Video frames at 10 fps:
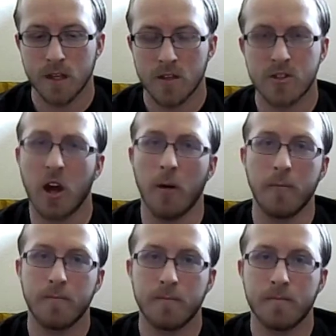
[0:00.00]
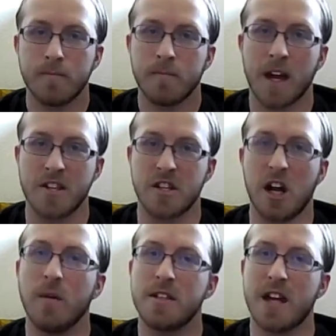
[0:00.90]
So, I
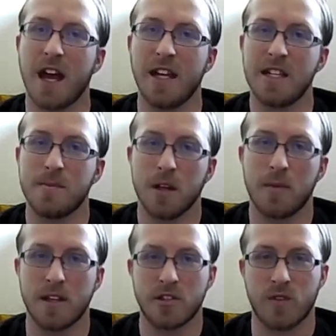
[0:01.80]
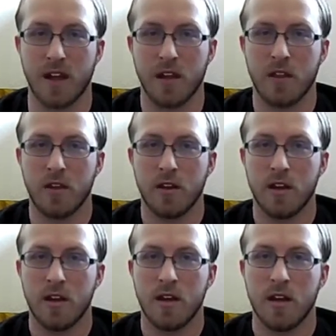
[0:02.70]
started with dieting to build my strength,
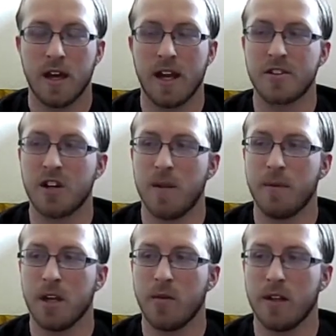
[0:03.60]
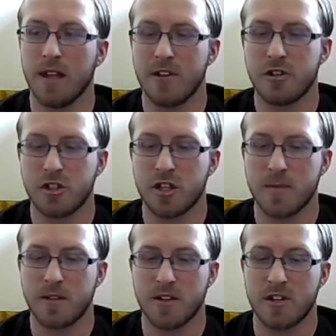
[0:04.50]
and I started building
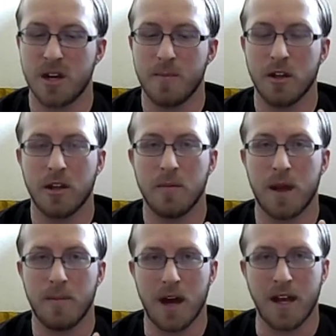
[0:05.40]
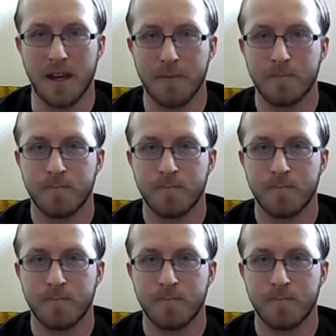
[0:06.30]
relationships, and I started building my body,